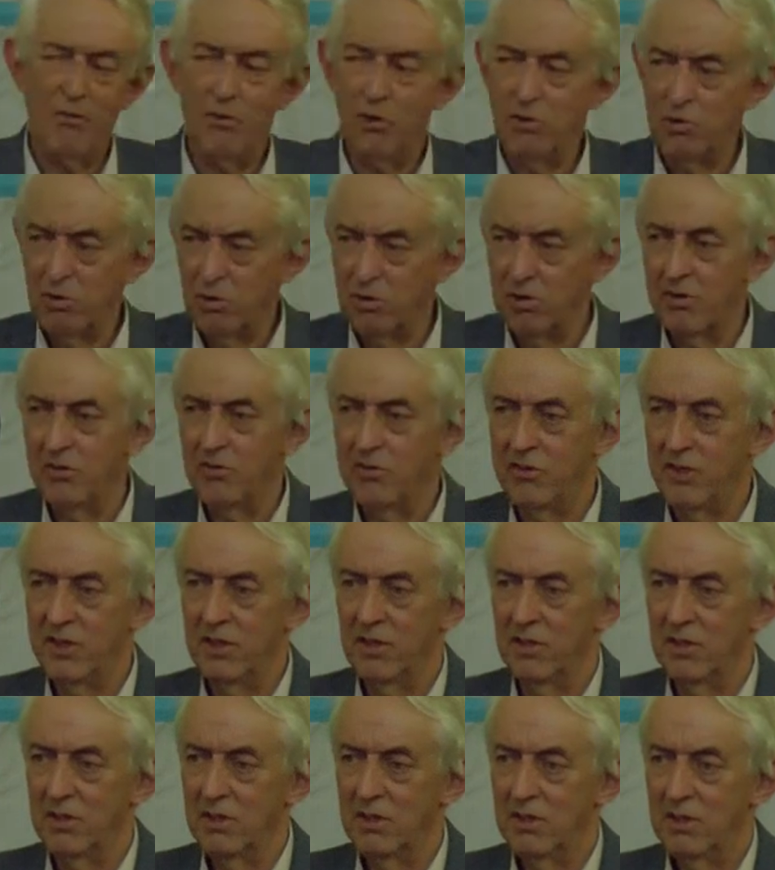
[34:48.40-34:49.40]
the nuclear
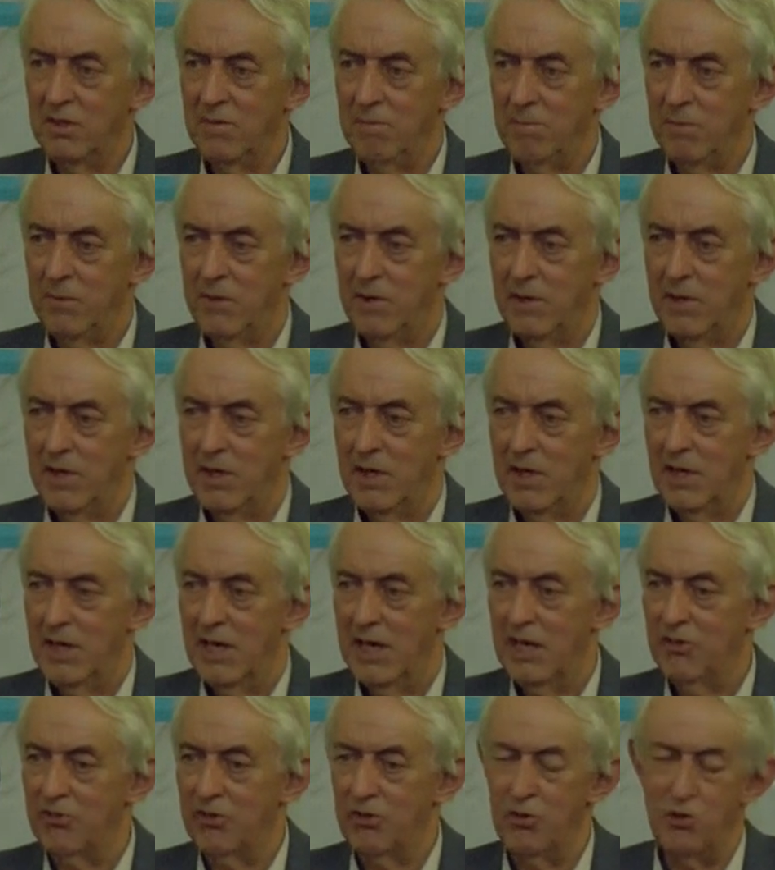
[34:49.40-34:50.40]
deal.
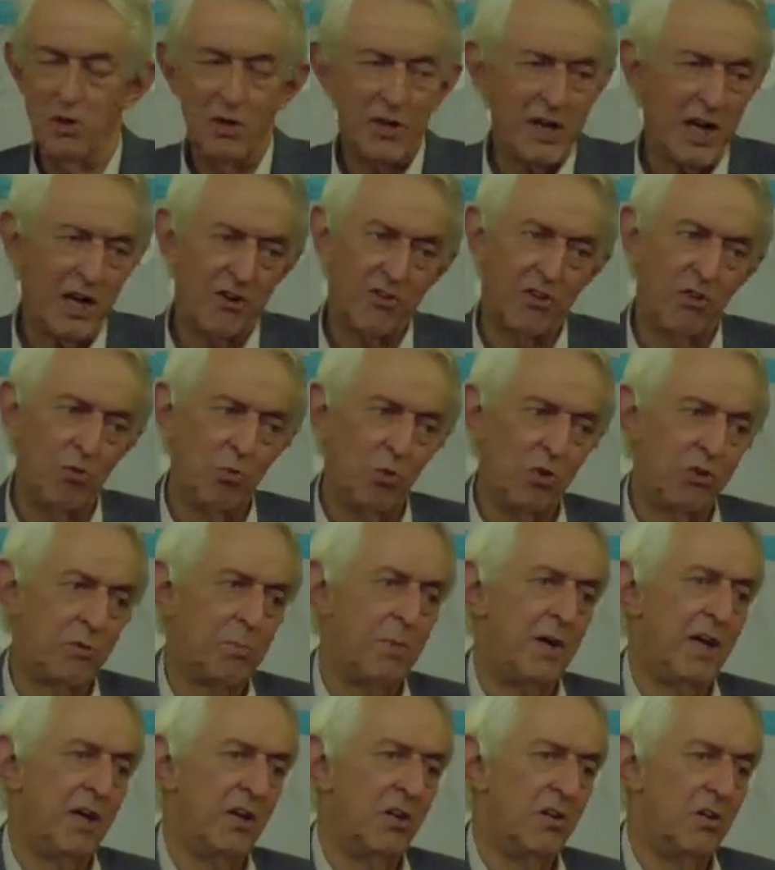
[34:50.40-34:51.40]
It's not out of the woods
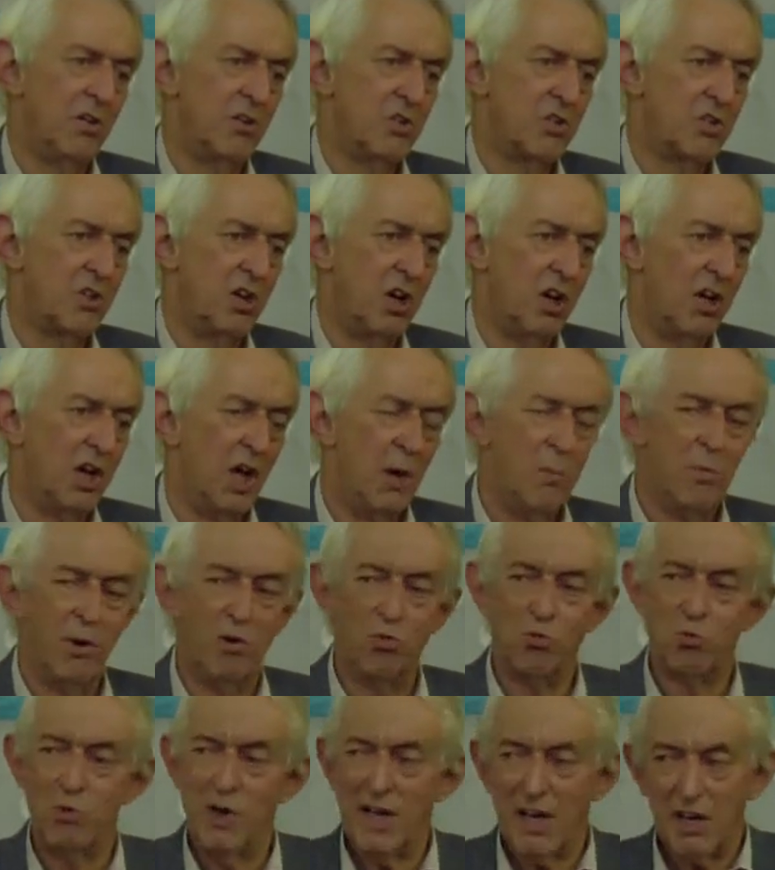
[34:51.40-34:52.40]
by a long shot, but
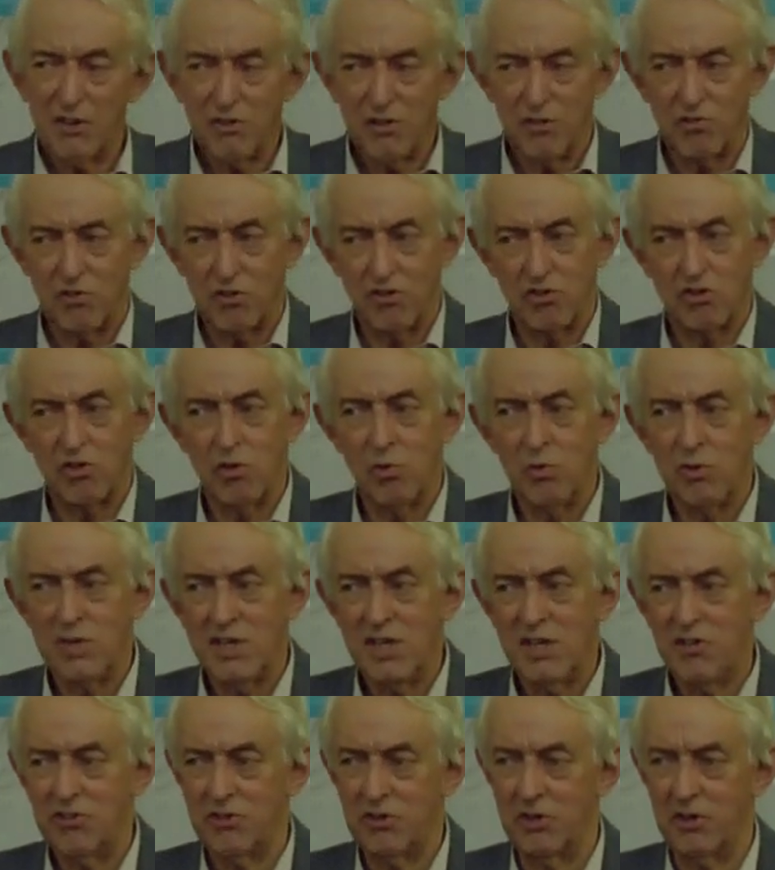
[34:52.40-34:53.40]
relative to 2
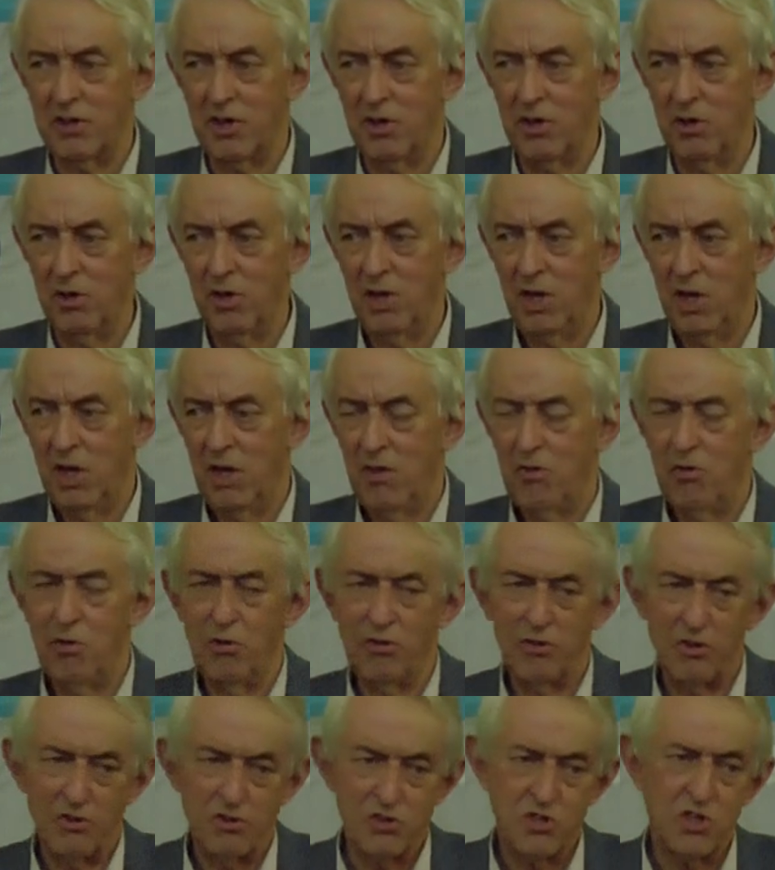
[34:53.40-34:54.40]
years ago, there
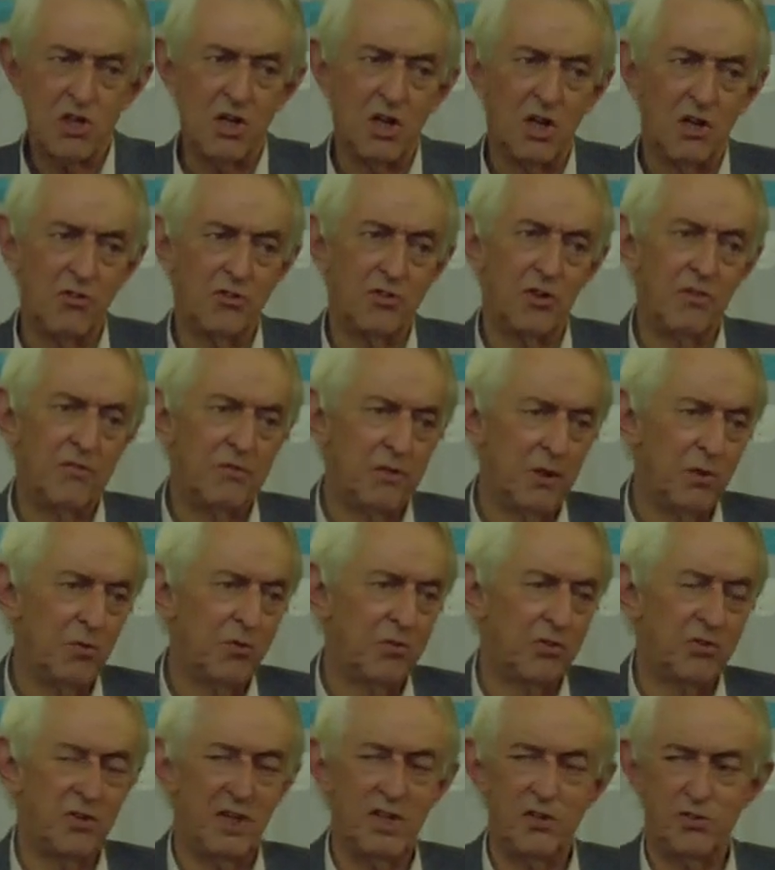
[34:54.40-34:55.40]
is a chance of those
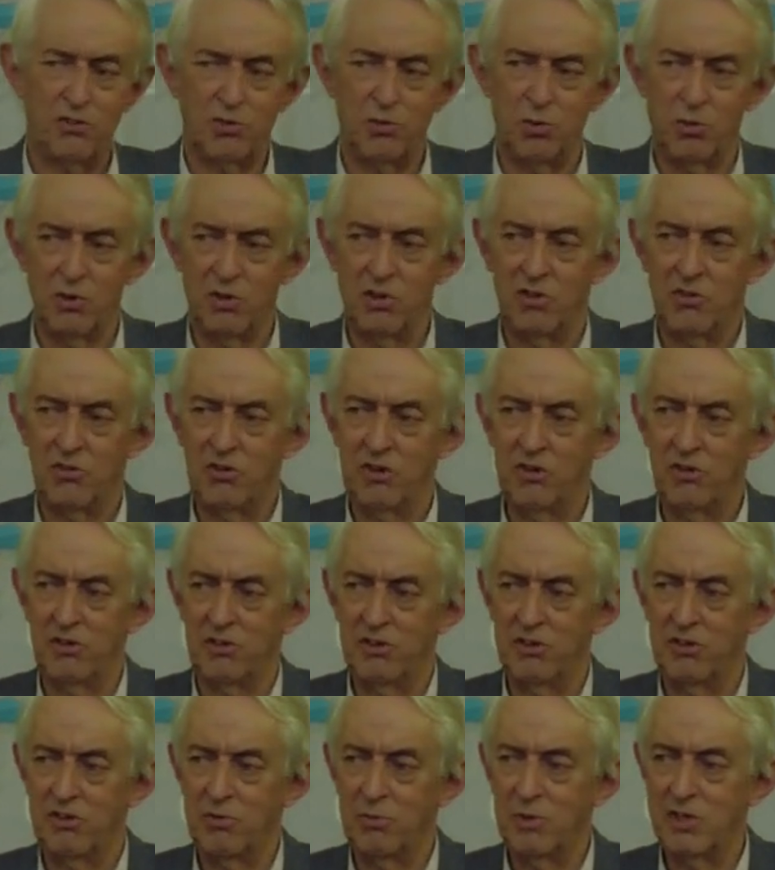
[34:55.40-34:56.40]
states talking
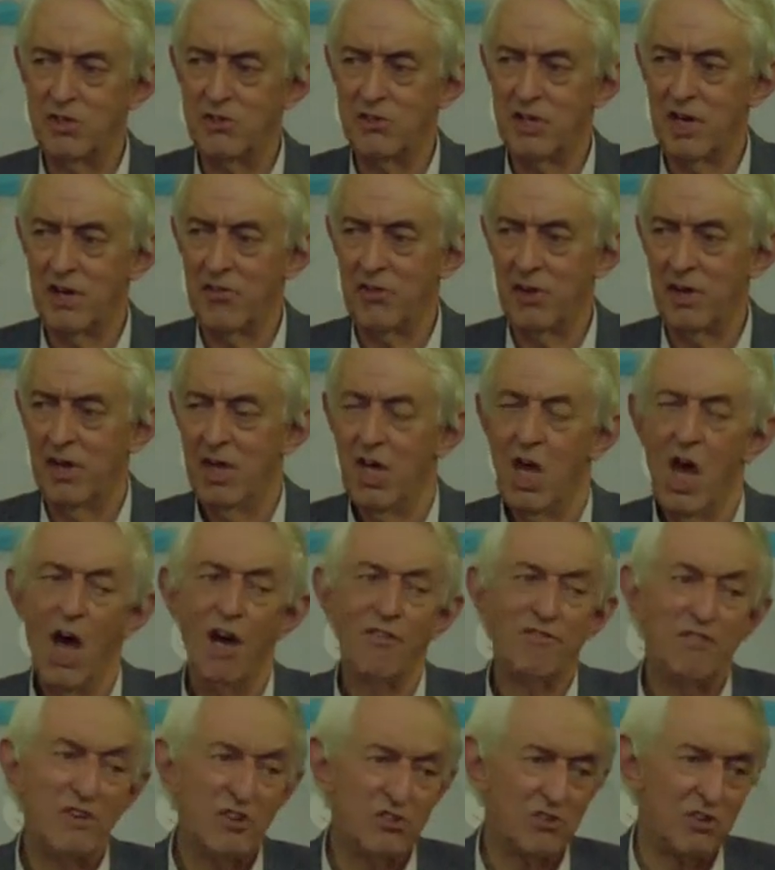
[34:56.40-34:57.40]
seriously to each other
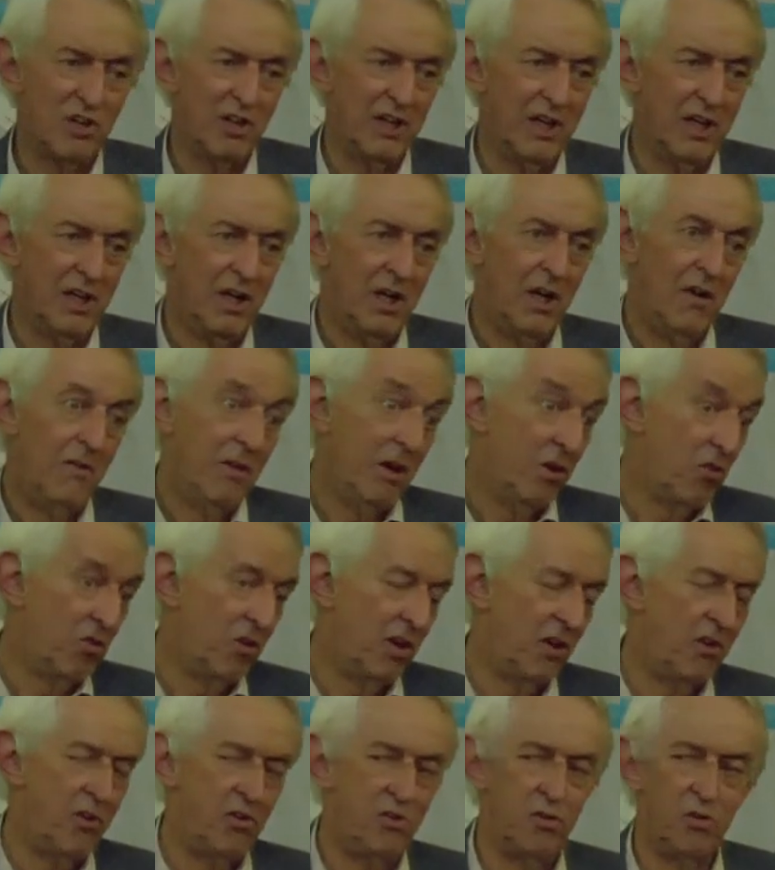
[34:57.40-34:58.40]
officially. They're
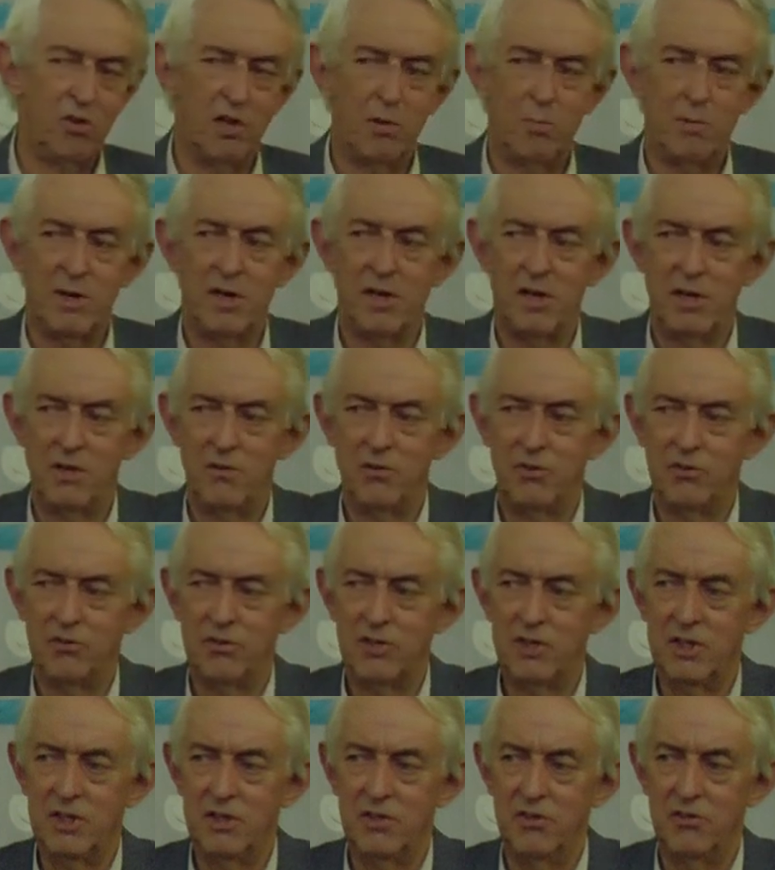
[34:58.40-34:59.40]
already doing it behind the
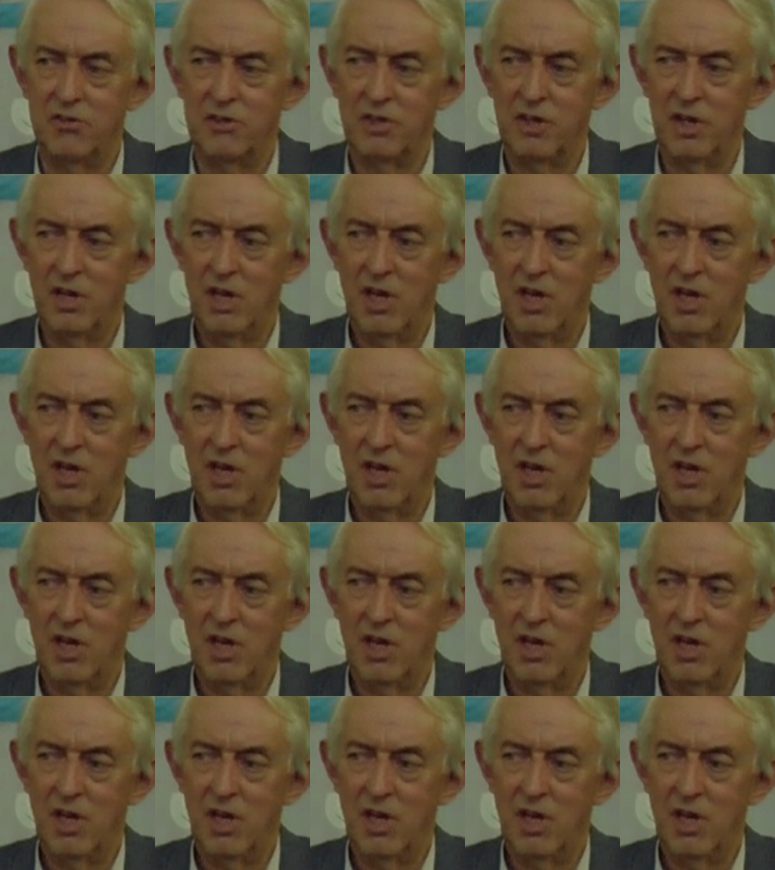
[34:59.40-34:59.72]
scenes.